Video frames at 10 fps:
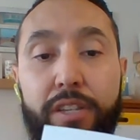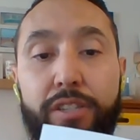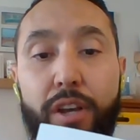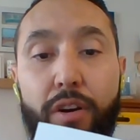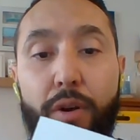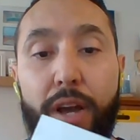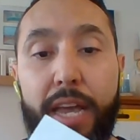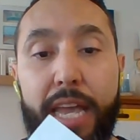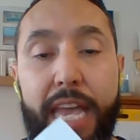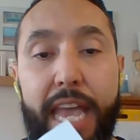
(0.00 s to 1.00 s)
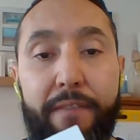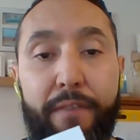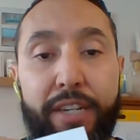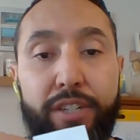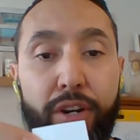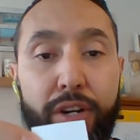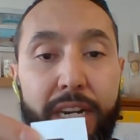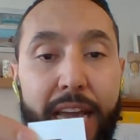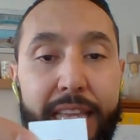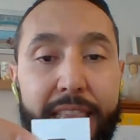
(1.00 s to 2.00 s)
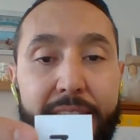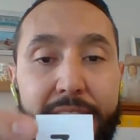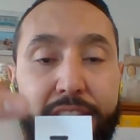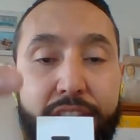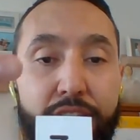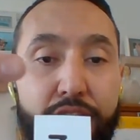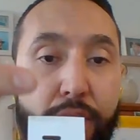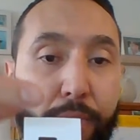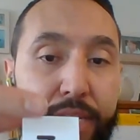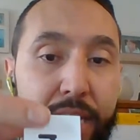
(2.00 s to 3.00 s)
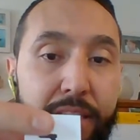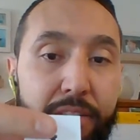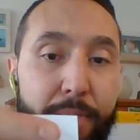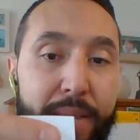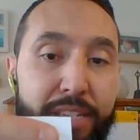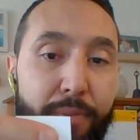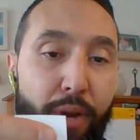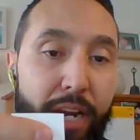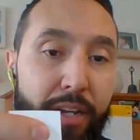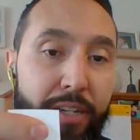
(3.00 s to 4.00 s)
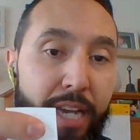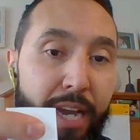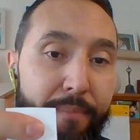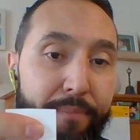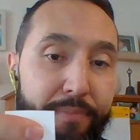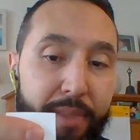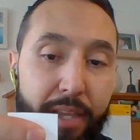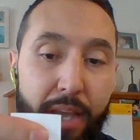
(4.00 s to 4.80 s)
So if I turn it like this, you can pretend there's a piece of bread on top,